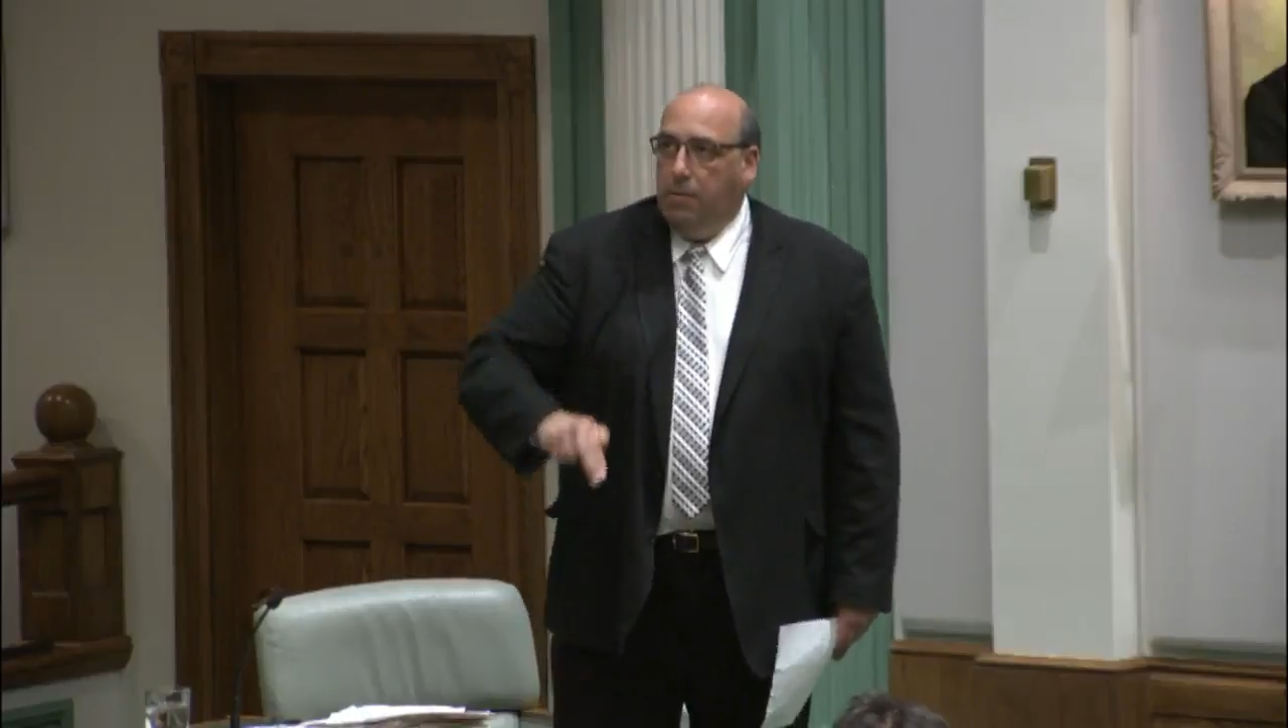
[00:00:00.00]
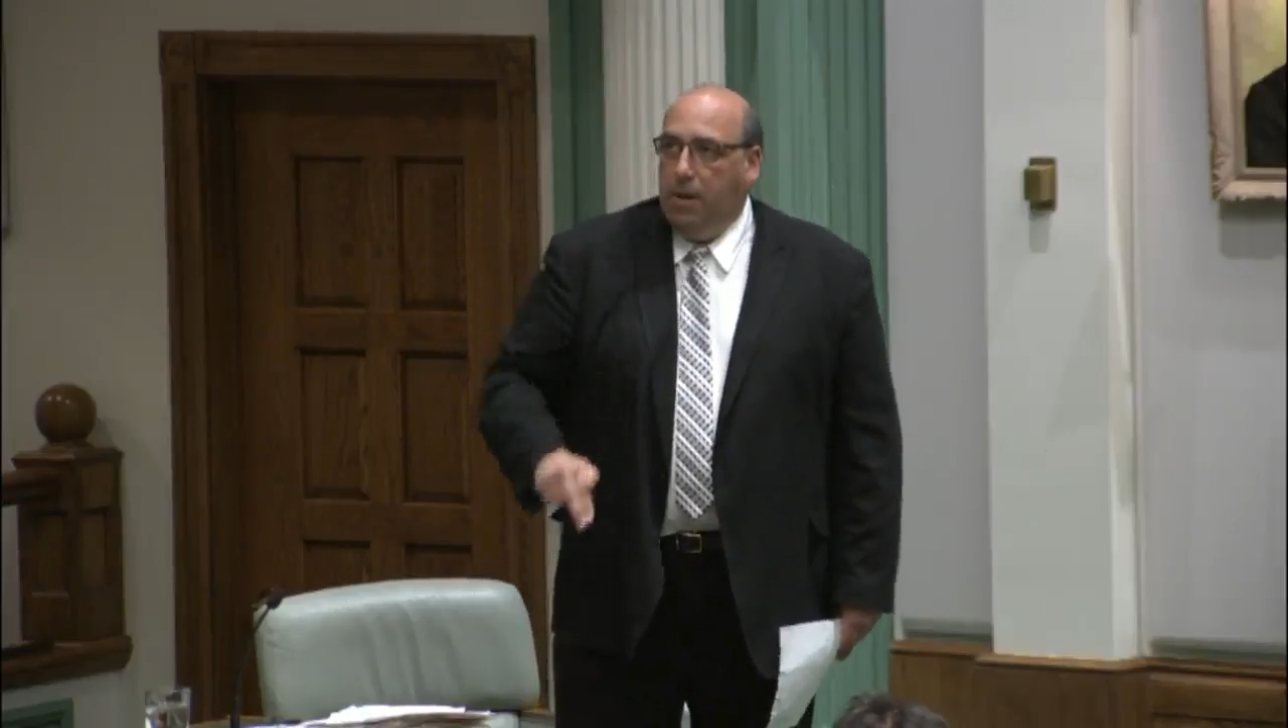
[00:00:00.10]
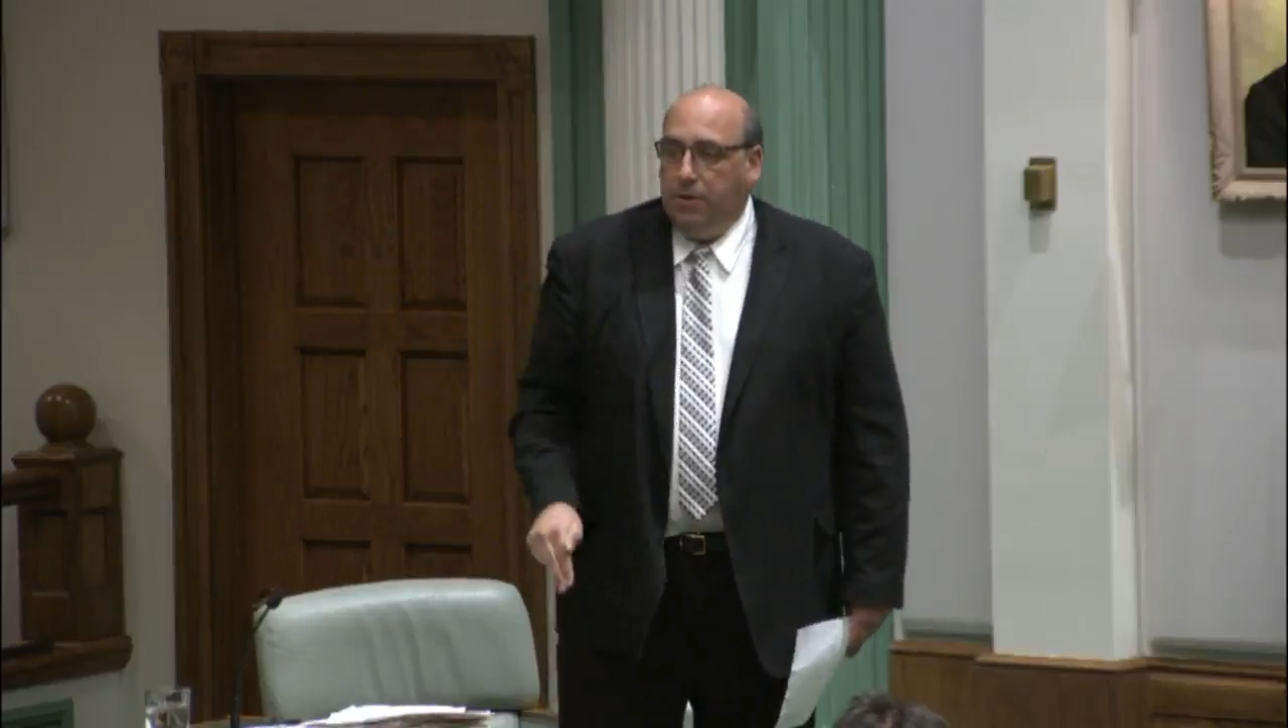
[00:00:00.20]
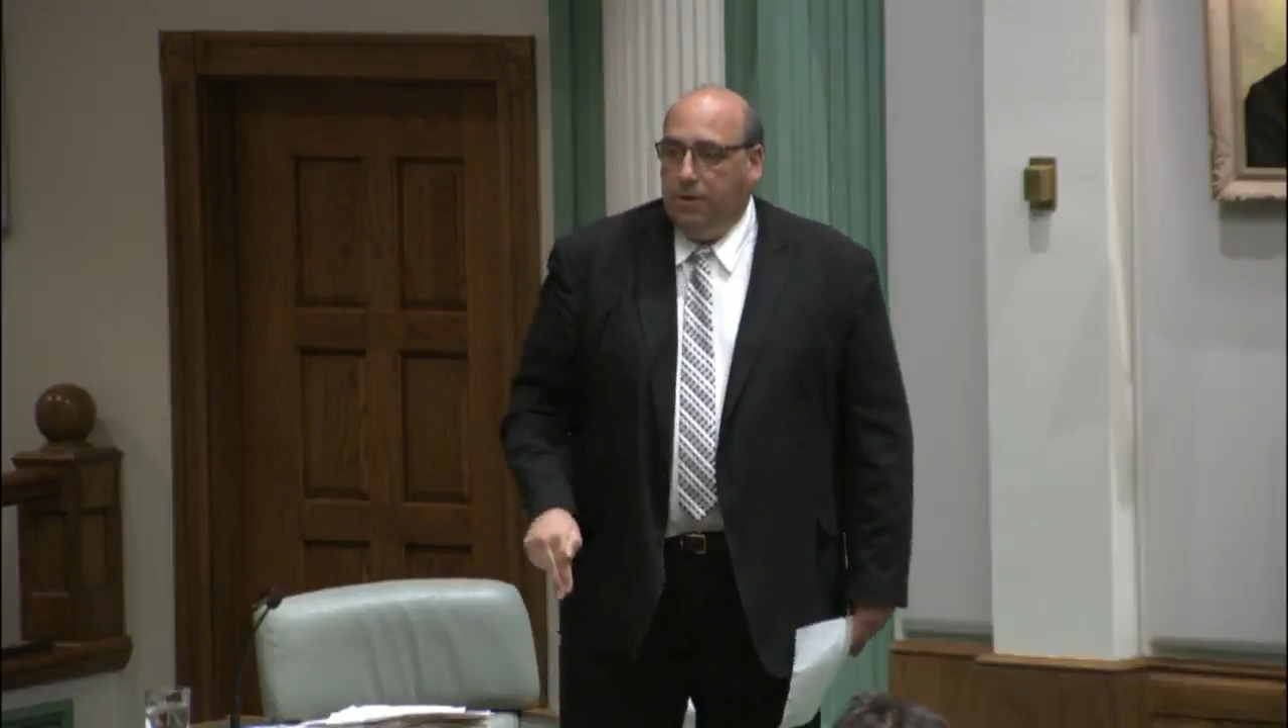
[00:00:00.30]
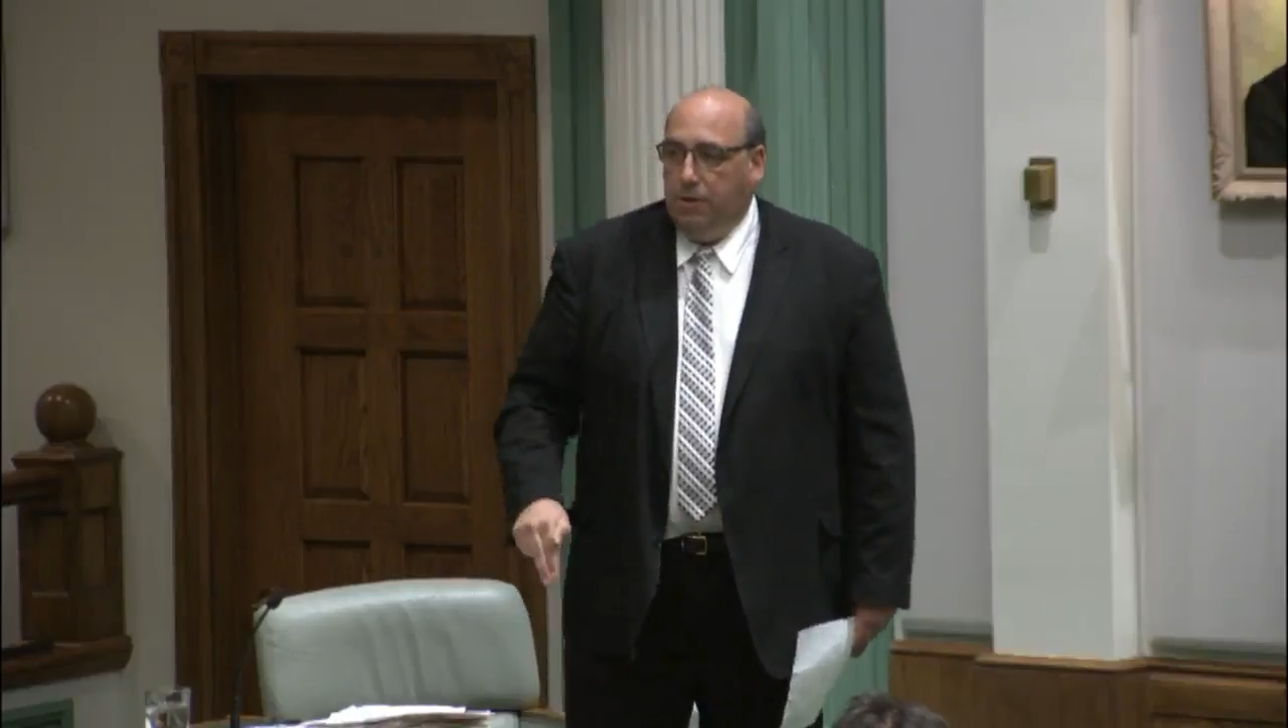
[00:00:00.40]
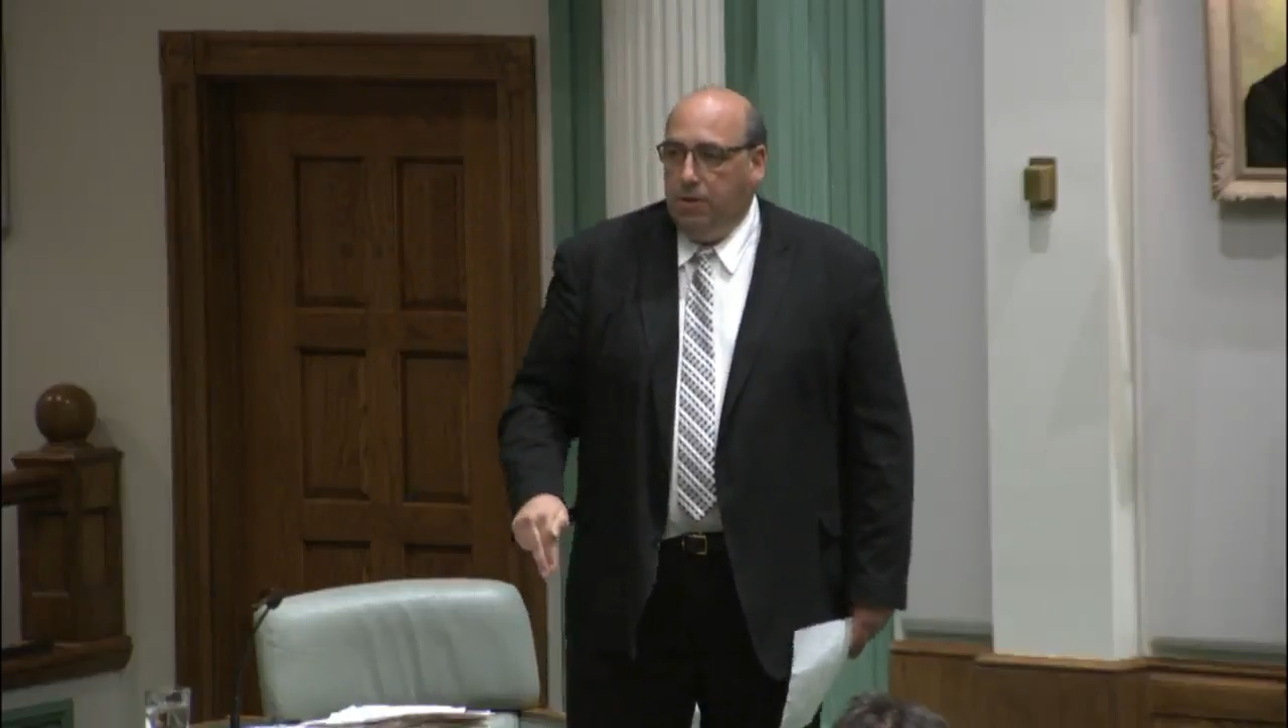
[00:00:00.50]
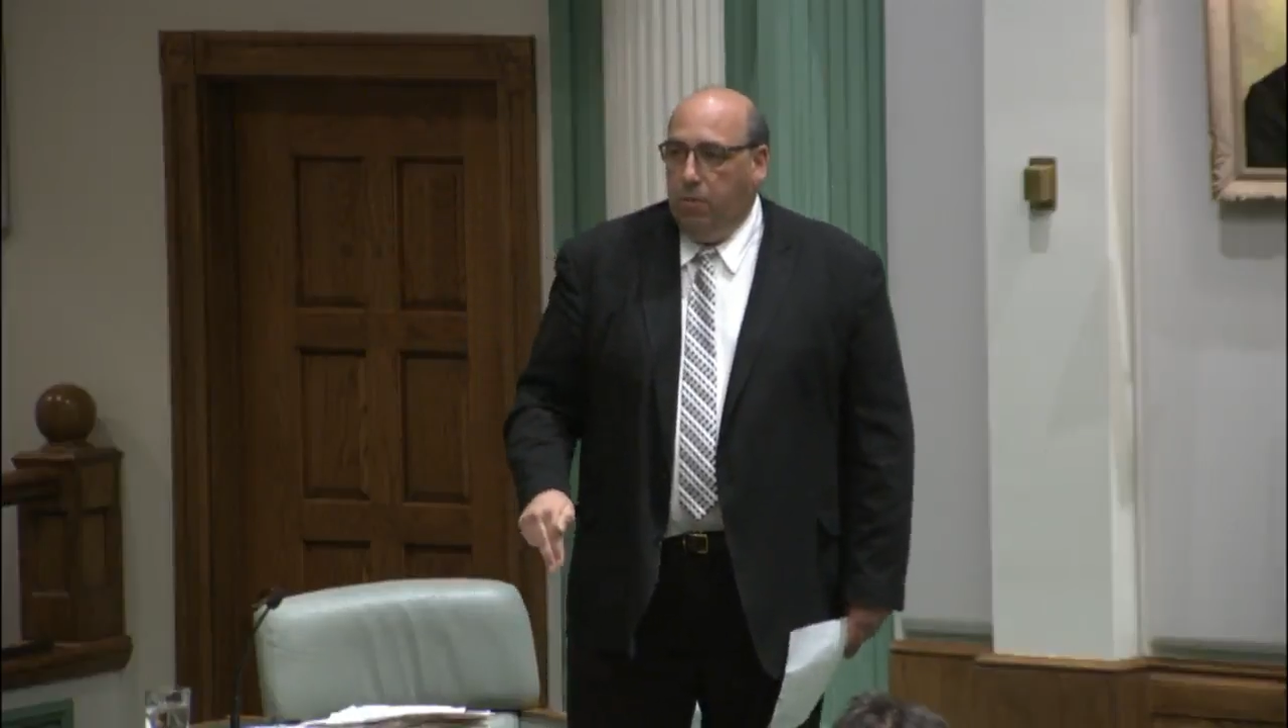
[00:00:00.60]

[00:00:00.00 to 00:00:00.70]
measures